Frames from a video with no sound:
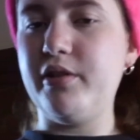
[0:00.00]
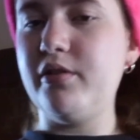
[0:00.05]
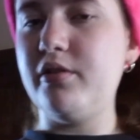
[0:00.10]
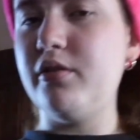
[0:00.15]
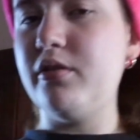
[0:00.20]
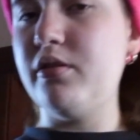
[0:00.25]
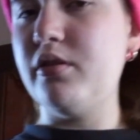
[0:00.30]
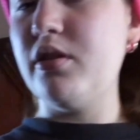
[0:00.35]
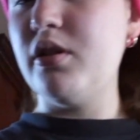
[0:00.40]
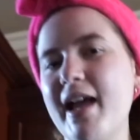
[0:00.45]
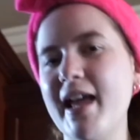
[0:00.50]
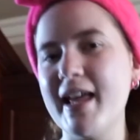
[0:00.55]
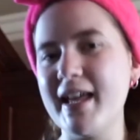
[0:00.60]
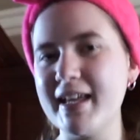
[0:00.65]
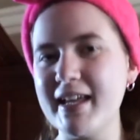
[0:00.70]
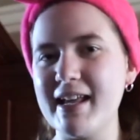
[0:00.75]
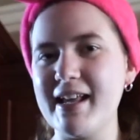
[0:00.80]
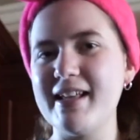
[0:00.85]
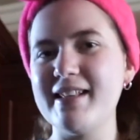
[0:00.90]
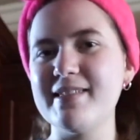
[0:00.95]
Hey
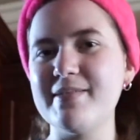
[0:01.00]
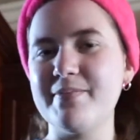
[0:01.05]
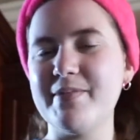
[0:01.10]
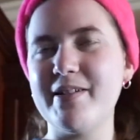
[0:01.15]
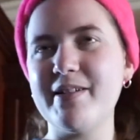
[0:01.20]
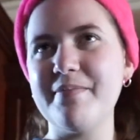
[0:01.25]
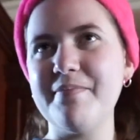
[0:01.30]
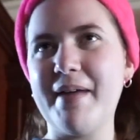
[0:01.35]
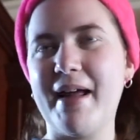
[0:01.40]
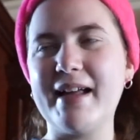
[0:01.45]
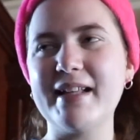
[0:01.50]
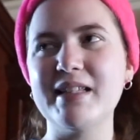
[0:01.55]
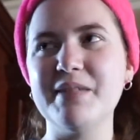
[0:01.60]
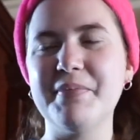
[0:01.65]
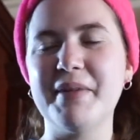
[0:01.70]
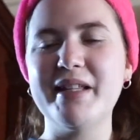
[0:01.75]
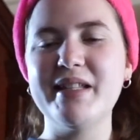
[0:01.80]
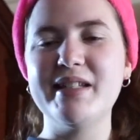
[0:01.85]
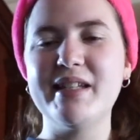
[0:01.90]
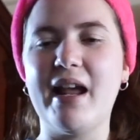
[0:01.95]
guys, welcome back to
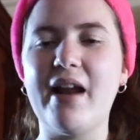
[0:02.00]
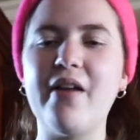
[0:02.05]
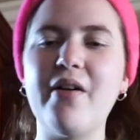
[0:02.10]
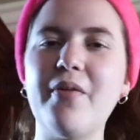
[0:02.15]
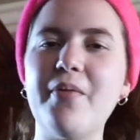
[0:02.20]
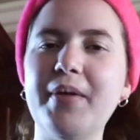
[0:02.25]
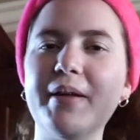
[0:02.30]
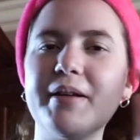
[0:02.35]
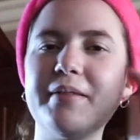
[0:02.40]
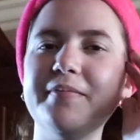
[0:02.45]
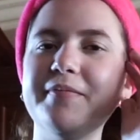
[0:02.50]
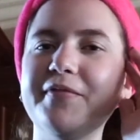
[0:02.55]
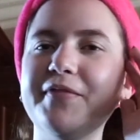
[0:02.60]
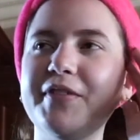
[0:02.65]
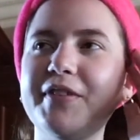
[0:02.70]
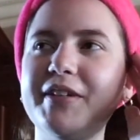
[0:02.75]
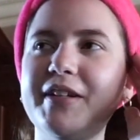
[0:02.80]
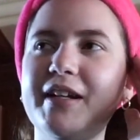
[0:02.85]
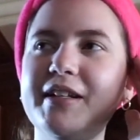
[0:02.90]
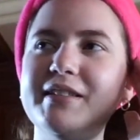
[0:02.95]
my channel. Welcome for a